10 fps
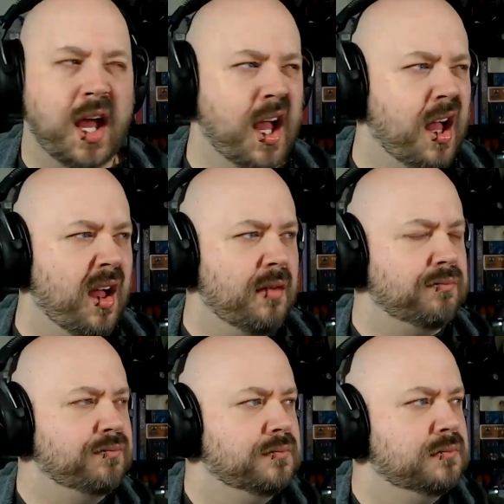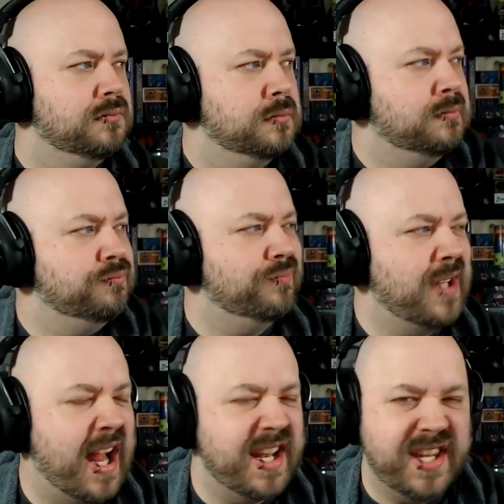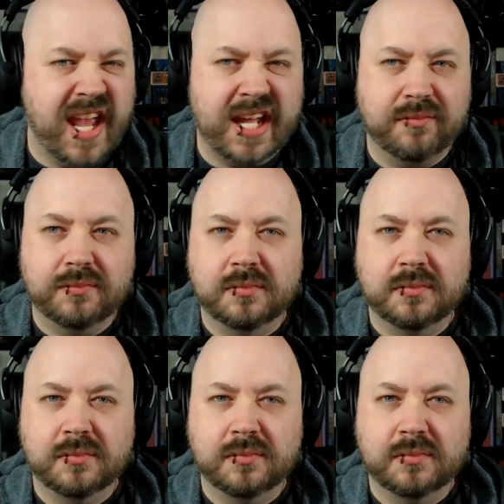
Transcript: Not yet.